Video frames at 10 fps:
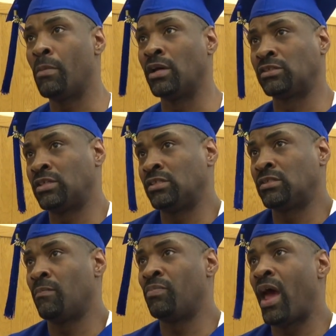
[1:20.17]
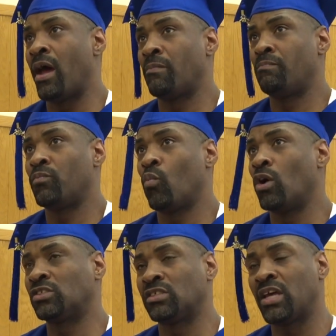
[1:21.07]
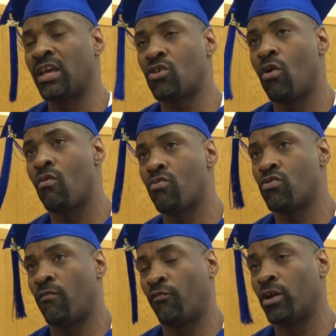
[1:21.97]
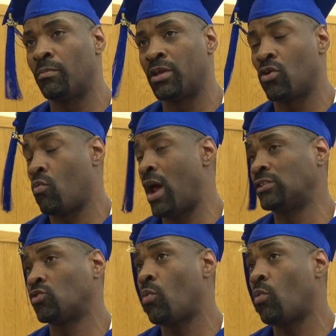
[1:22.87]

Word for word: a system that wants to take your, your freedom and your rights